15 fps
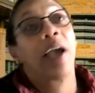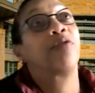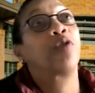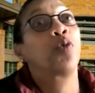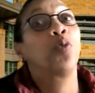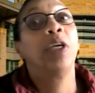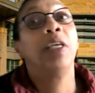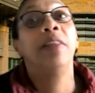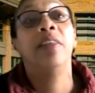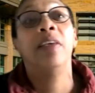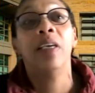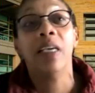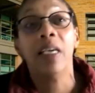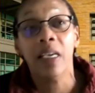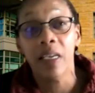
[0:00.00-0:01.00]
have to read
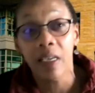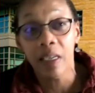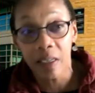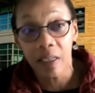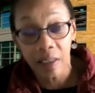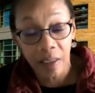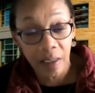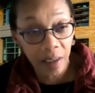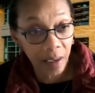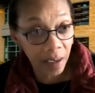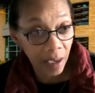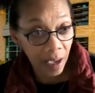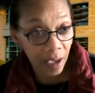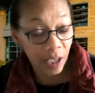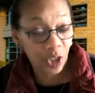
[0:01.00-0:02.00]
the
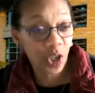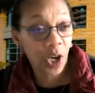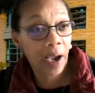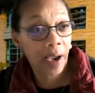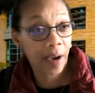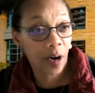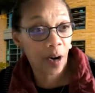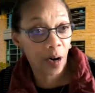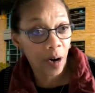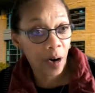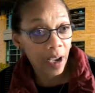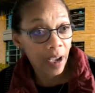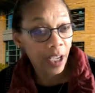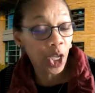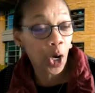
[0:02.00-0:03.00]
entire,
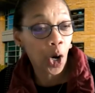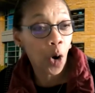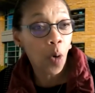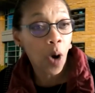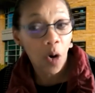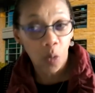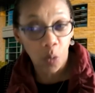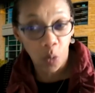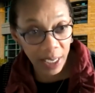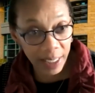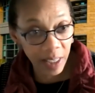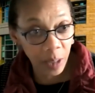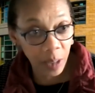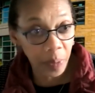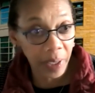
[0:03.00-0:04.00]

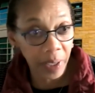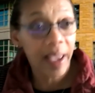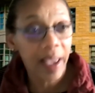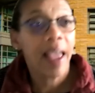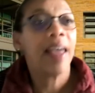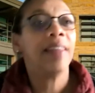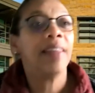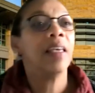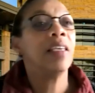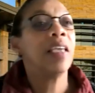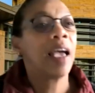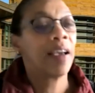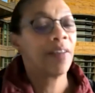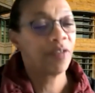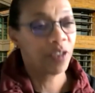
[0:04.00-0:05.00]
recipe. And then you
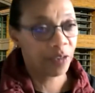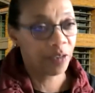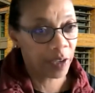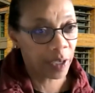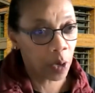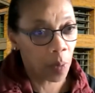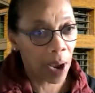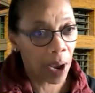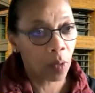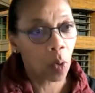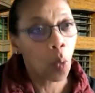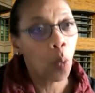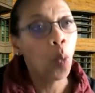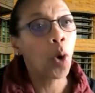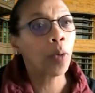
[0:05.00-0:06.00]
have to figure
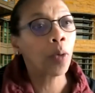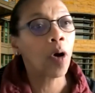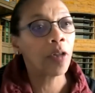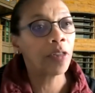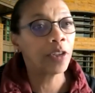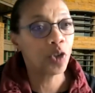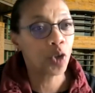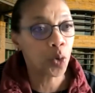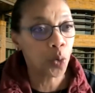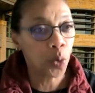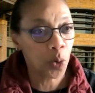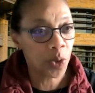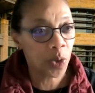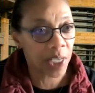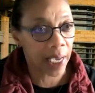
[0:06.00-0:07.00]
out, what are all the
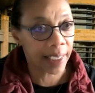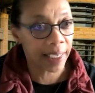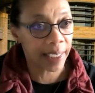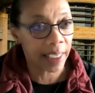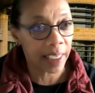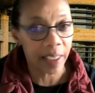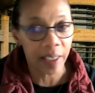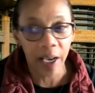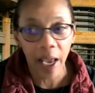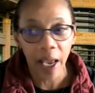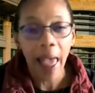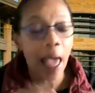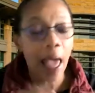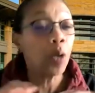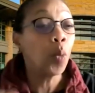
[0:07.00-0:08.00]
tools I need?
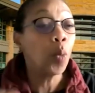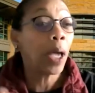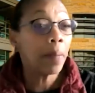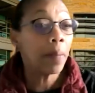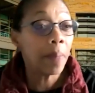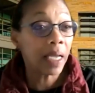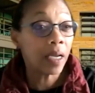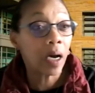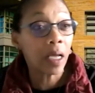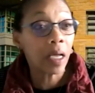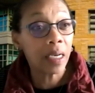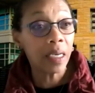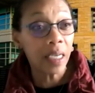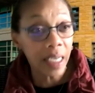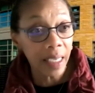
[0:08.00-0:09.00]
And when am I going to
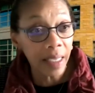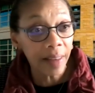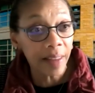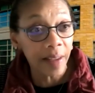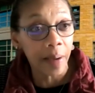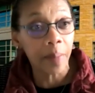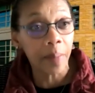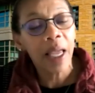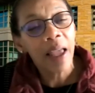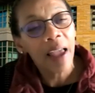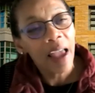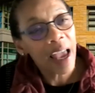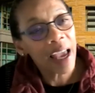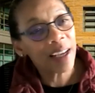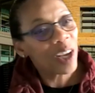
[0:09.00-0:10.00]
need them?
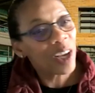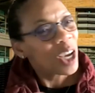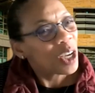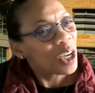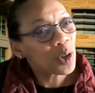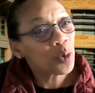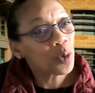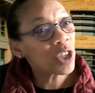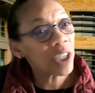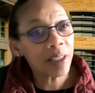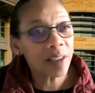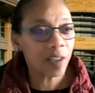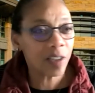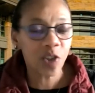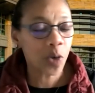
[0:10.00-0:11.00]
And so
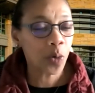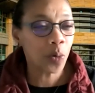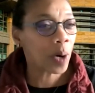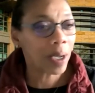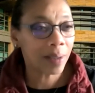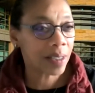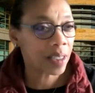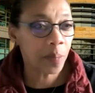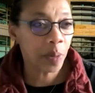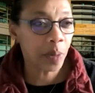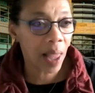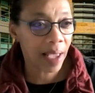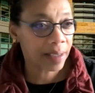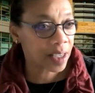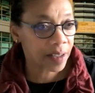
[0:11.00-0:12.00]
so a simple
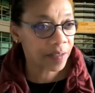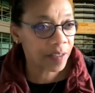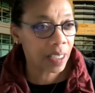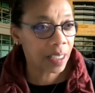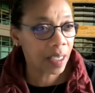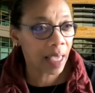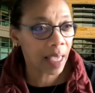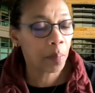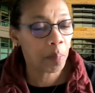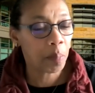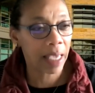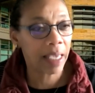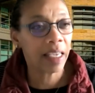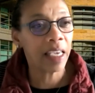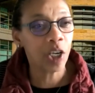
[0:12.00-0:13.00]
activity like
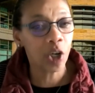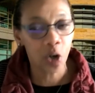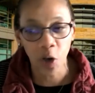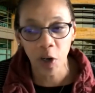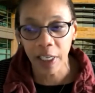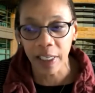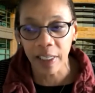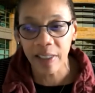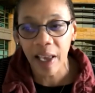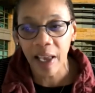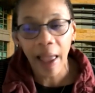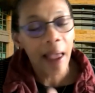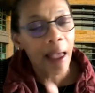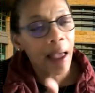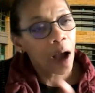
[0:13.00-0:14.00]
baking cookies
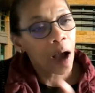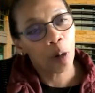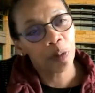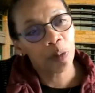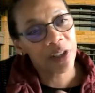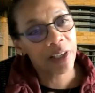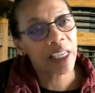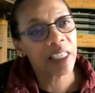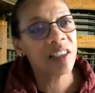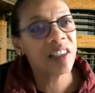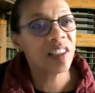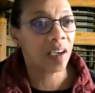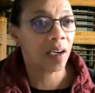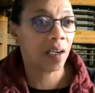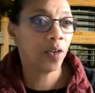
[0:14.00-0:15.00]
helps kids
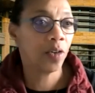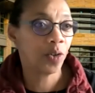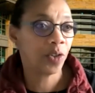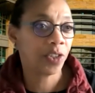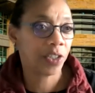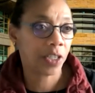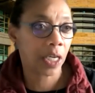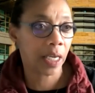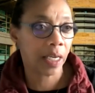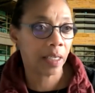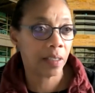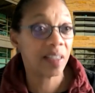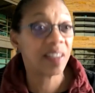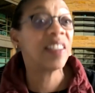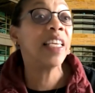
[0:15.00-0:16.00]
to
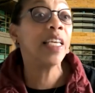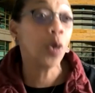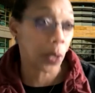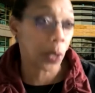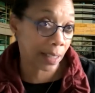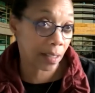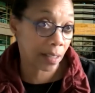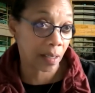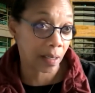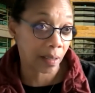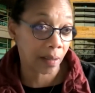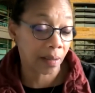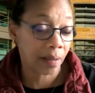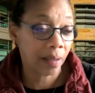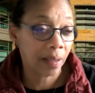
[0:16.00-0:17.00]
understand sequencing.
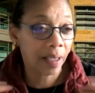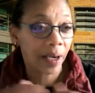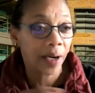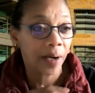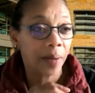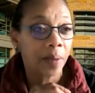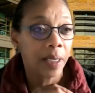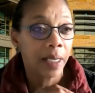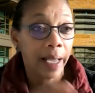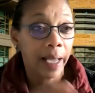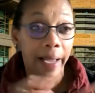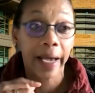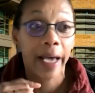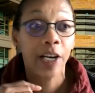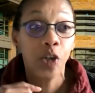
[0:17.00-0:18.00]

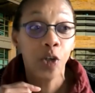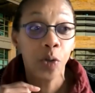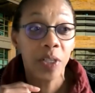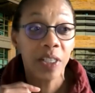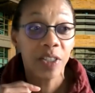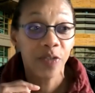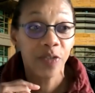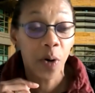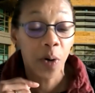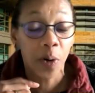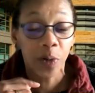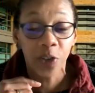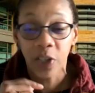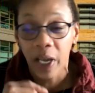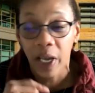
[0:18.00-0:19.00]
I got to do this
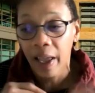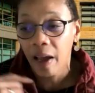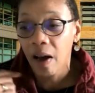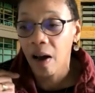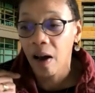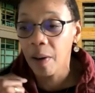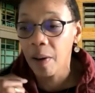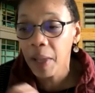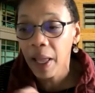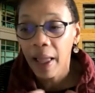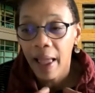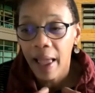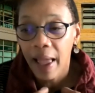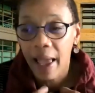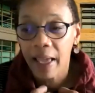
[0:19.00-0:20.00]
first. And
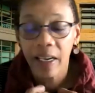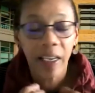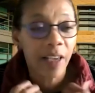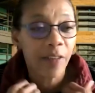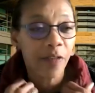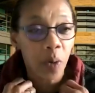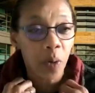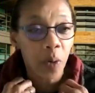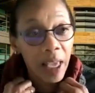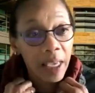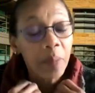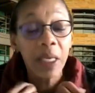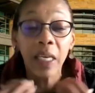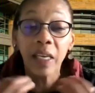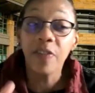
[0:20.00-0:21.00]
if you're like
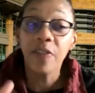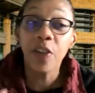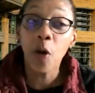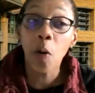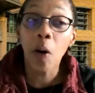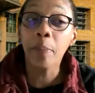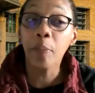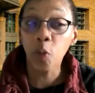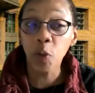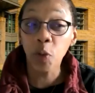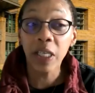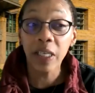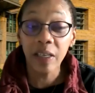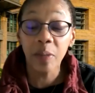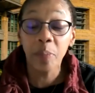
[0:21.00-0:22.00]
me, even though I'm a
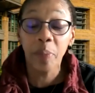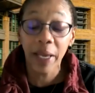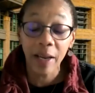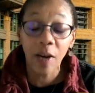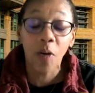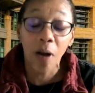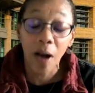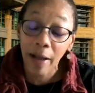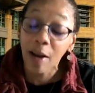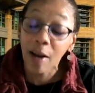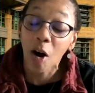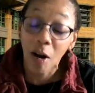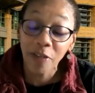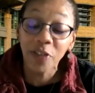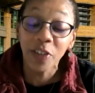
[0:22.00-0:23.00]
really good baker, I
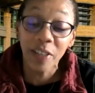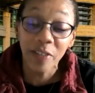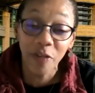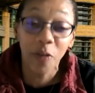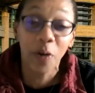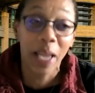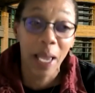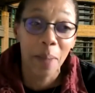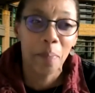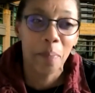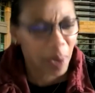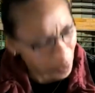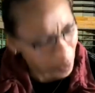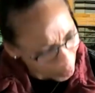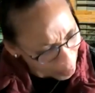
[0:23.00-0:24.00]
often forget
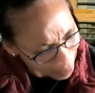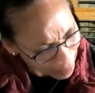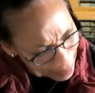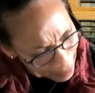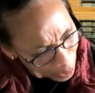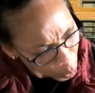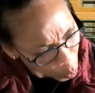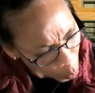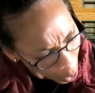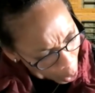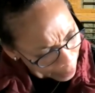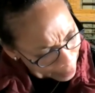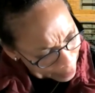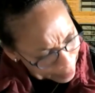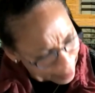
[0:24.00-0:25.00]
butter. And it's like,
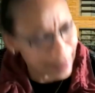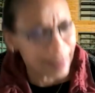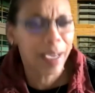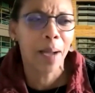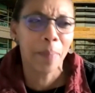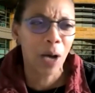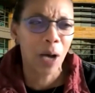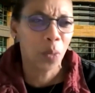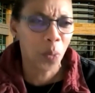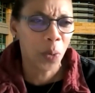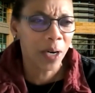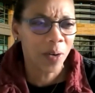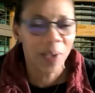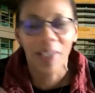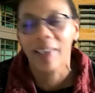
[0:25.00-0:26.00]
why did this come out
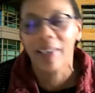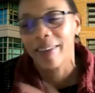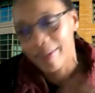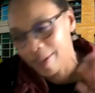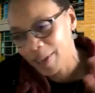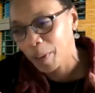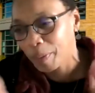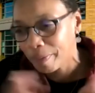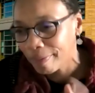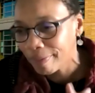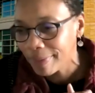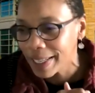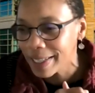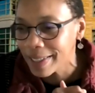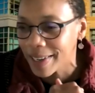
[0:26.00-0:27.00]
weirdly? So
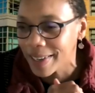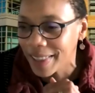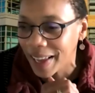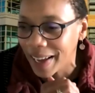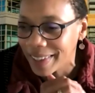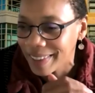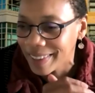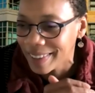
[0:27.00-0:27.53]
things like that.